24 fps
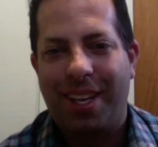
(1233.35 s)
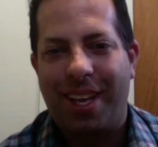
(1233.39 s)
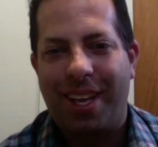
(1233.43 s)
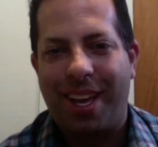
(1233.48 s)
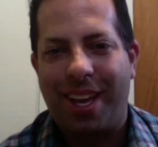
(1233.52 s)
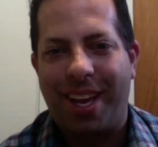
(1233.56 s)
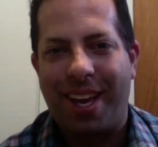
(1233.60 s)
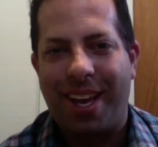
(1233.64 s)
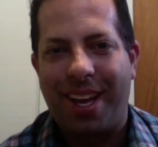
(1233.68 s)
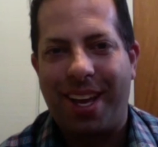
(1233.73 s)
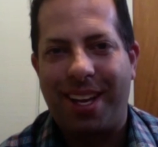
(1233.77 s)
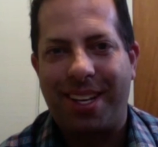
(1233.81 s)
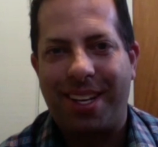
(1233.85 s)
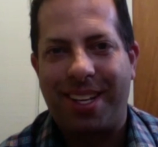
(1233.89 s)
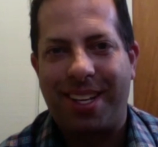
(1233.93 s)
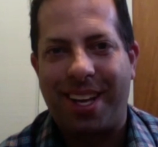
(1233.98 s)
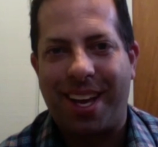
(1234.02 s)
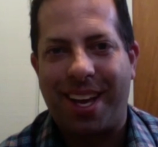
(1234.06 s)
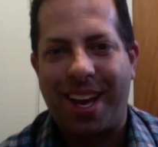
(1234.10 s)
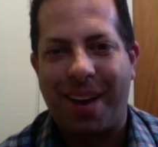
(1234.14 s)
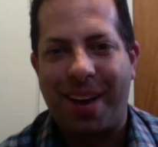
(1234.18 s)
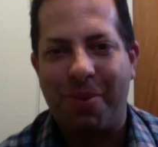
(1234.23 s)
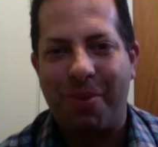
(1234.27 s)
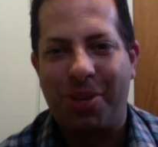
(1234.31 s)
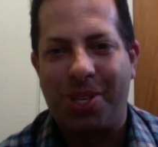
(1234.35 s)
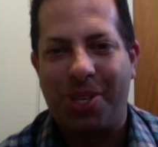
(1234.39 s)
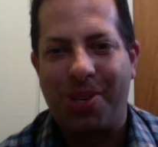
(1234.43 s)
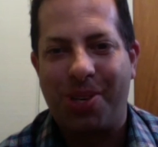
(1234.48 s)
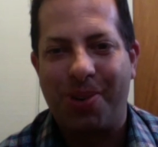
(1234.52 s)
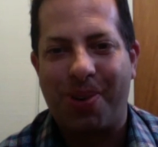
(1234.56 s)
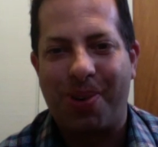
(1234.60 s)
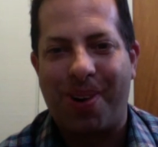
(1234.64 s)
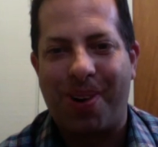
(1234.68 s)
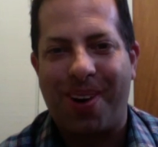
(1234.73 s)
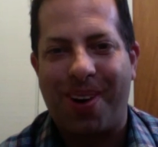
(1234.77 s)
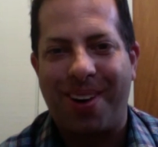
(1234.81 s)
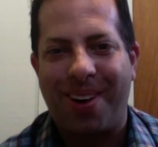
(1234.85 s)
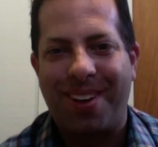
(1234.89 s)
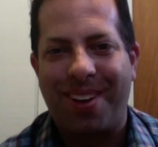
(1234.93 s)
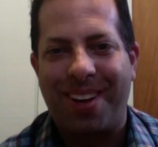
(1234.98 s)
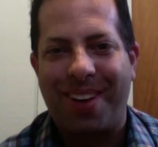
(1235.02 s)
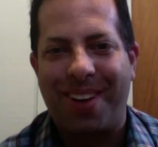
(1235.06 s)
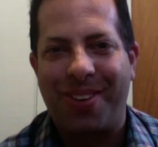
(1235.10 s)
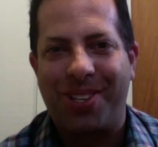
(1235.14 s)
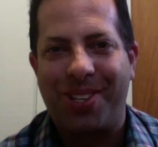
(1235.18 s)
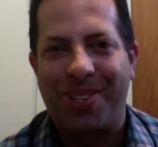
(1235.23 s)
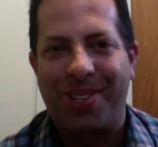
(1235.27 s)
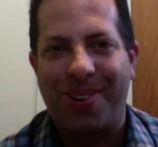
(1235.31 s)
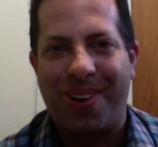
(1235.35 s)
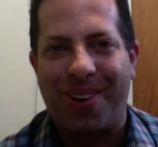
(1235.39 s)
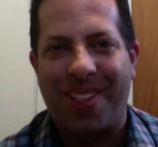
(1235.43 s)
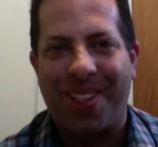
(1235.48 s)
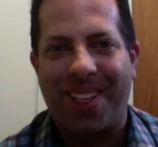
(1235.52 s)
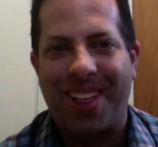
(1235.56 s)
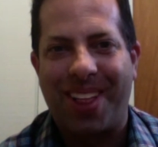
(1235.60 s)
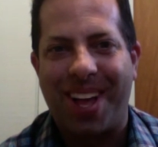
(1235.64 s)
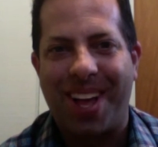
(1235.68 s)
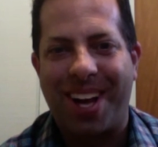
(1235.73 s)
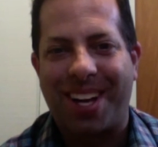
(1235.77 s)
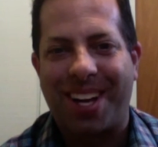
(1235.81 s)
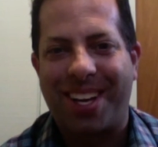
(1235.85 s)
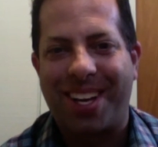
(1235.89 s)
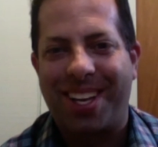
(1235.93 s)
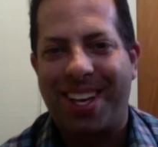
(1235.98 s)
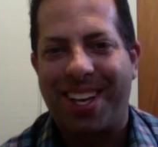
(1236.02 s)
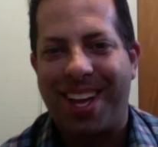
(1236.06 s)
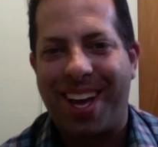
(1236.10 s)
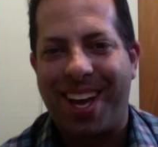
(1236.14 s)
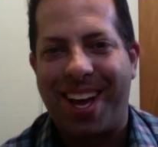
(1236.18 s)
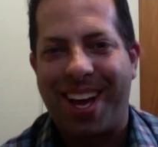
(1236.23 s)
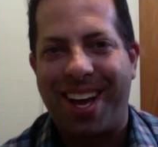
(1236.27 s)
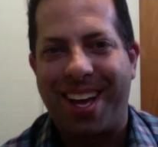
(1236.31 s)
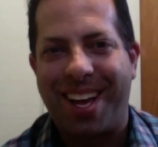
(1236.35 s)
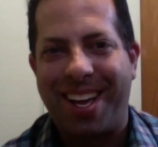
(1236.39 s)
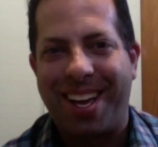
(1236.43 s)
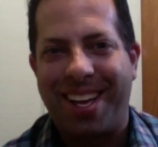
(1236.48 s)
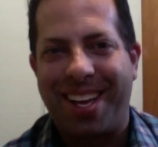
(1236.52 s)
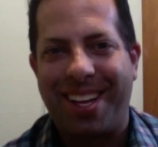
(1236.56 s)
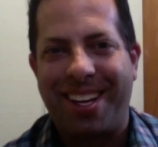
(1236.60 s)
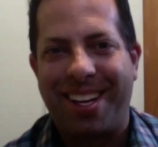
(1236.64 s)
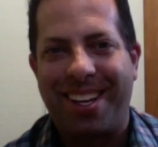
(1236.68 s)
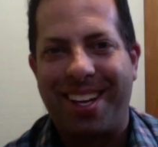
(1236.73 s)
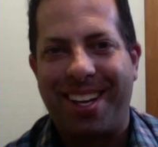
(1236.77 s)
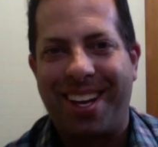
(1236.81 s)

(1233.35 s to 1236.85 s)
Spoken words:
And I wish you all luck in